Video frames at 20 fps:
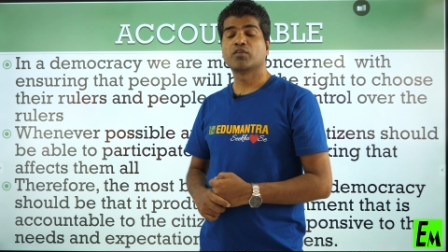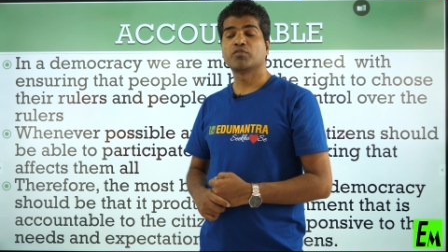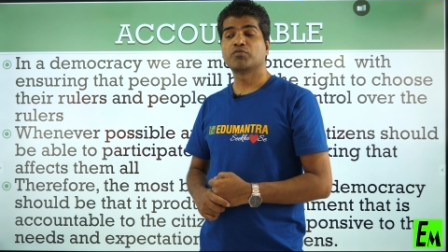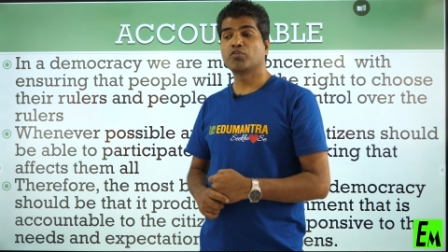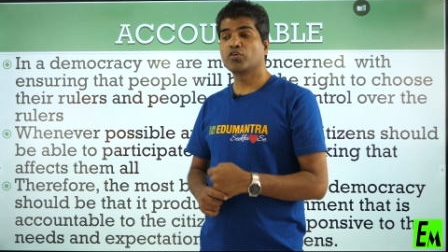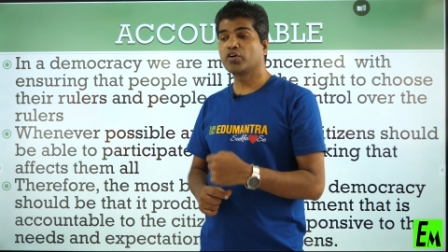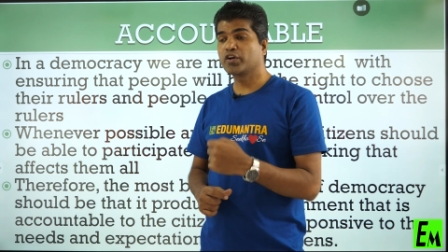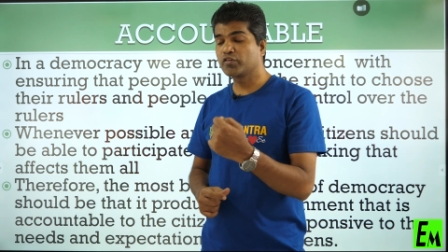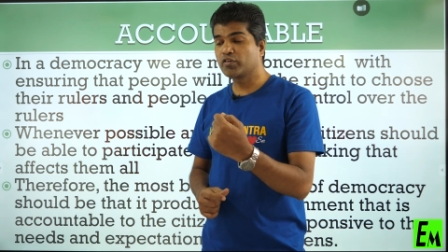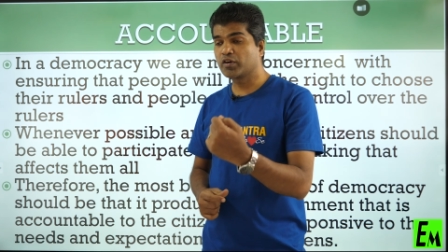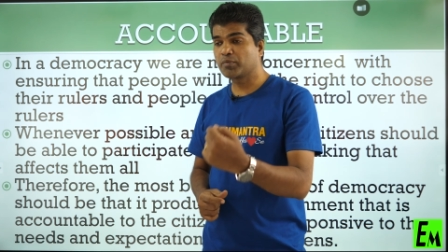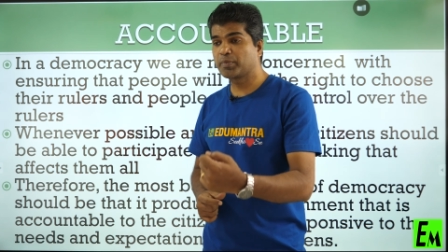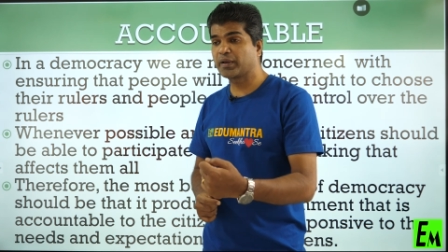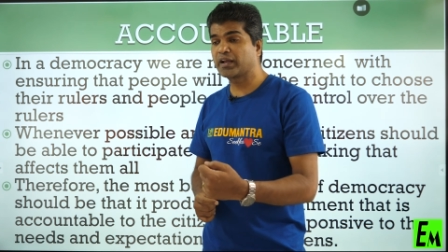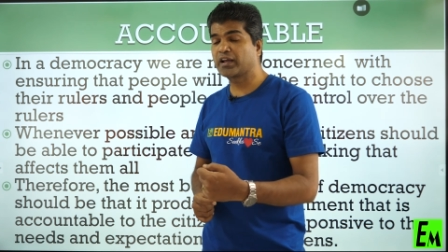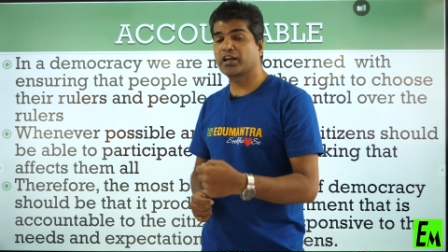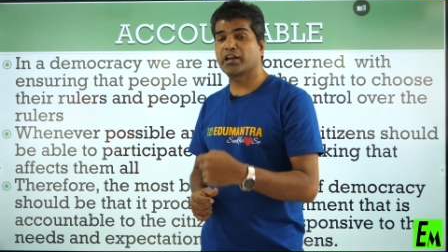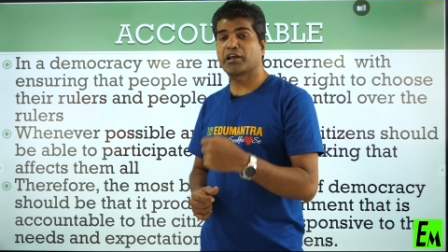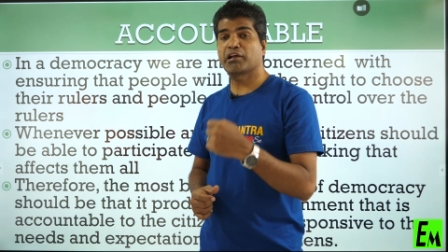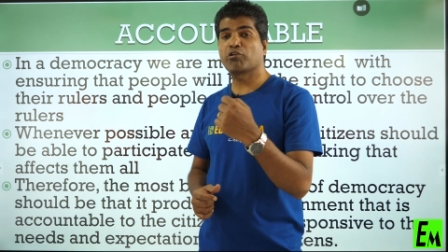for your
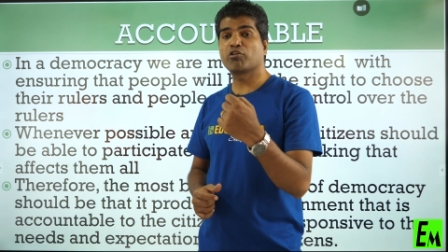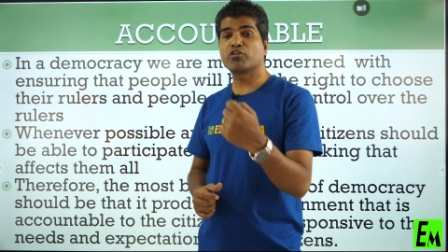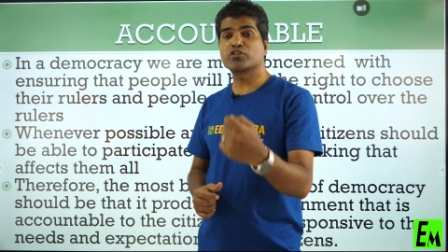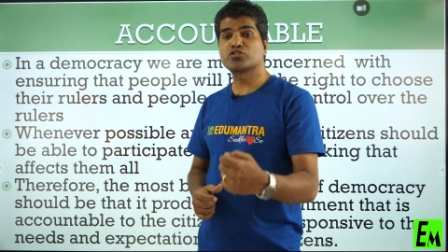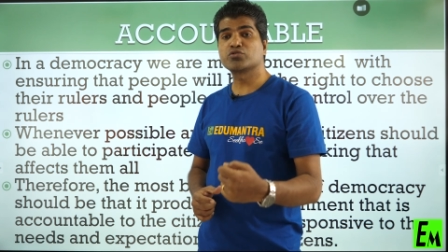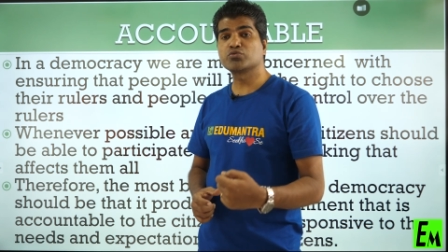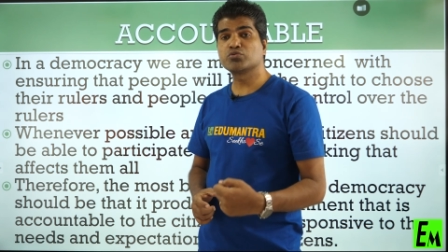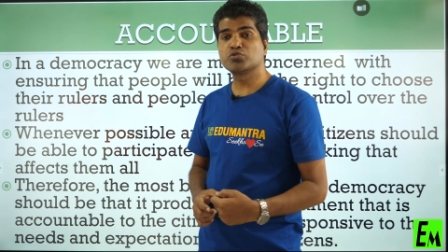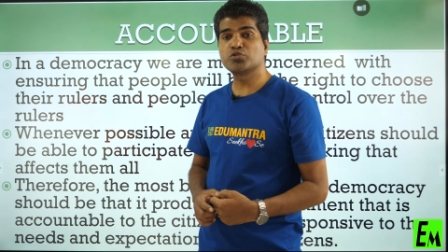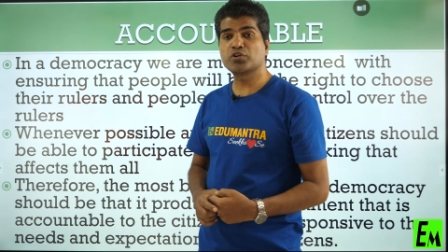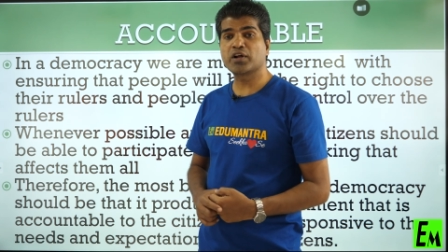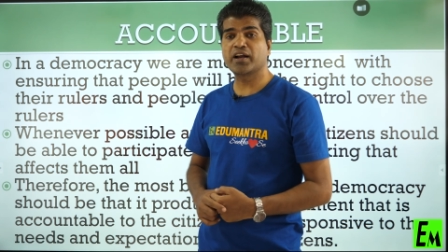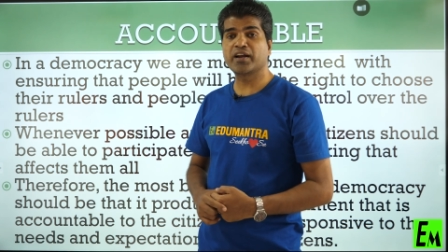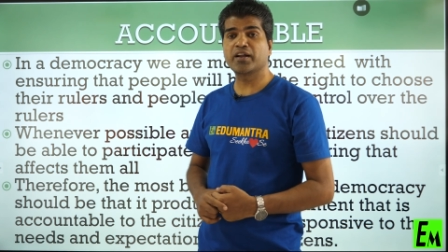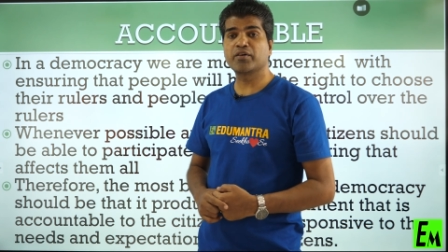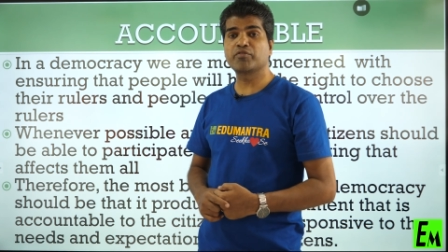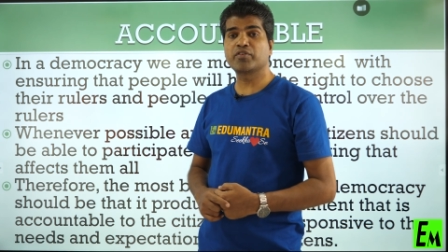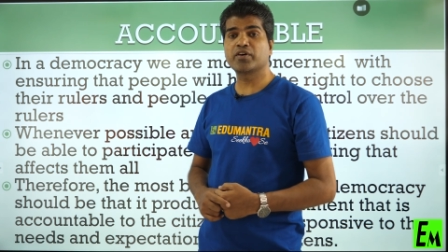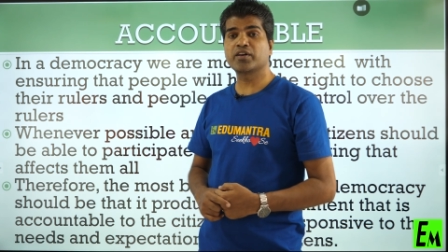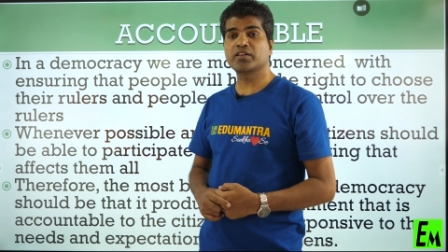picnic or tour and
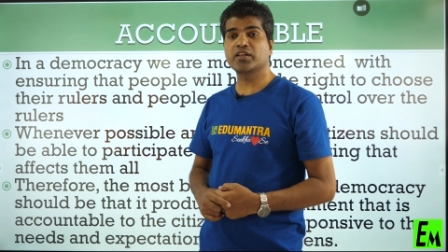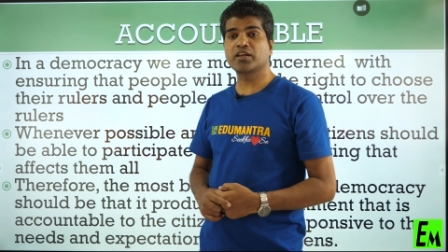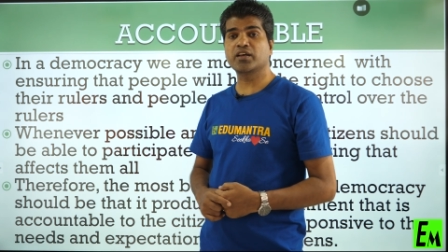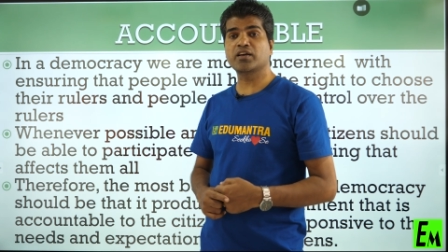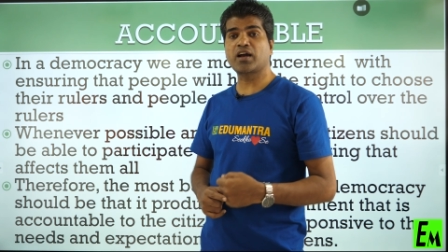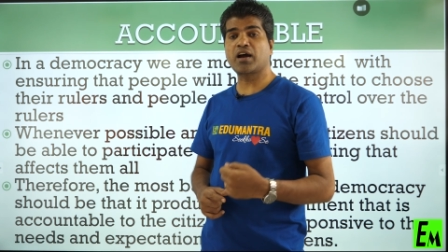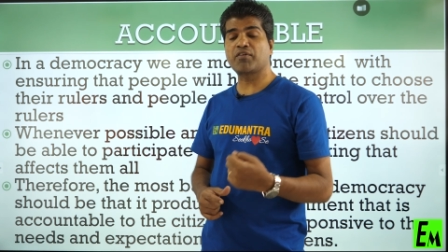everything,